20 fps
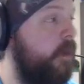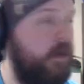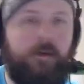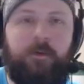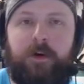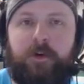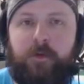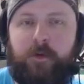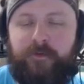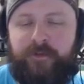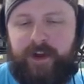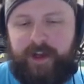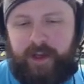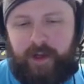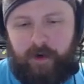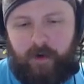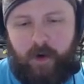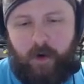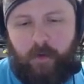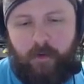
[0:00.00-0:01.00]
on a wonderful
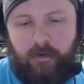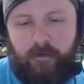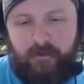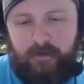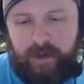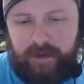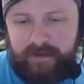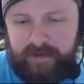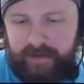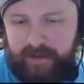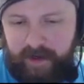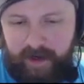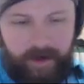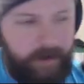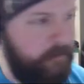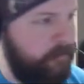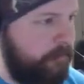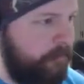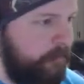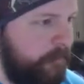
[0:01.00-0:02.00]
Viking
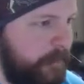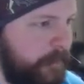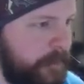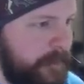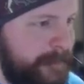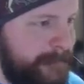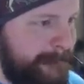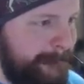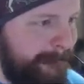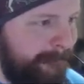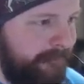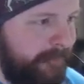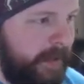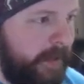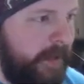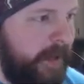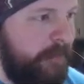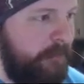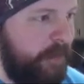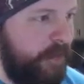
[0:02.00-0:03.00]
Wednesday.
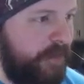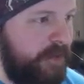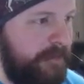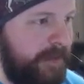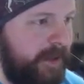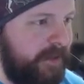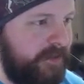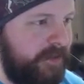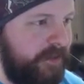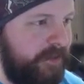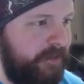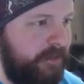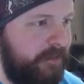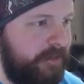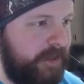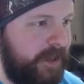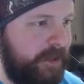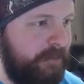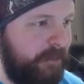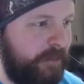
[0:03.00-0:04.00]
Hey, Merle, you made it too.
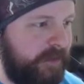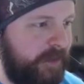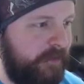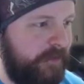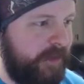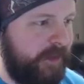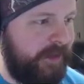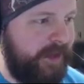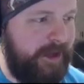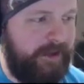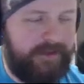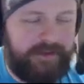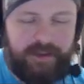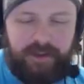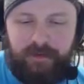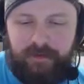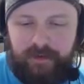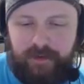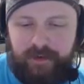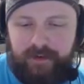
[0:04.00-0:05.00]
Said to work to everything. How's it
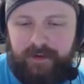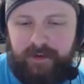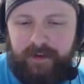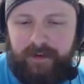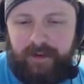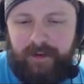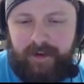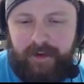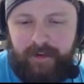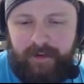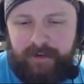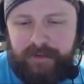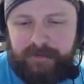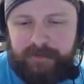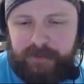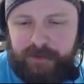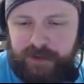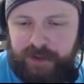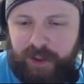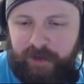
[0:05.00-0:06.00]
going? There's
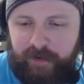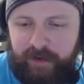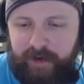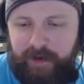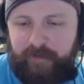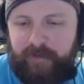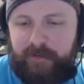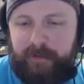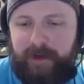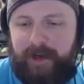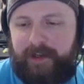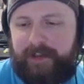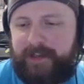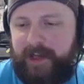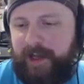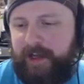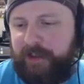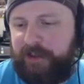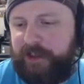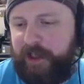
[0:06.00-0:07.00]
Sherry, everybody.
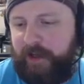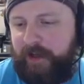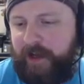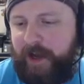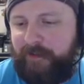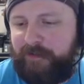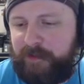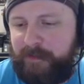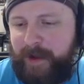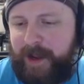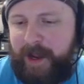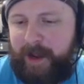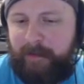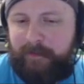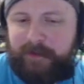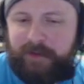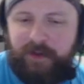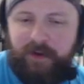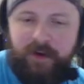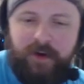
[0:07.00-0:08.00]
Say hey to Sherry. Have some
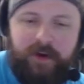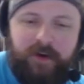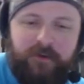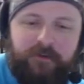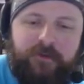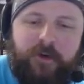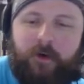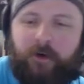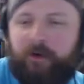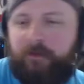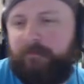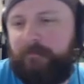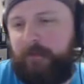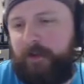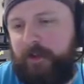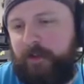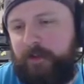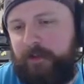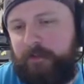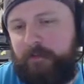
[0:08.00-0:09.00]
hams for
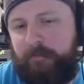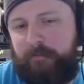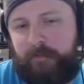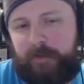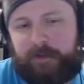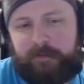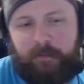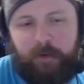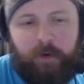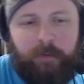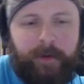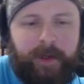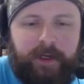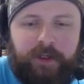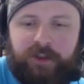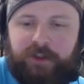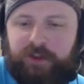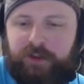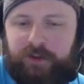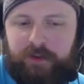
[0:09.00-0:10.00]
Miss Merle
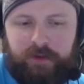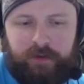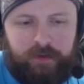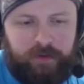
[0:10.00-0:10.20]
Mage.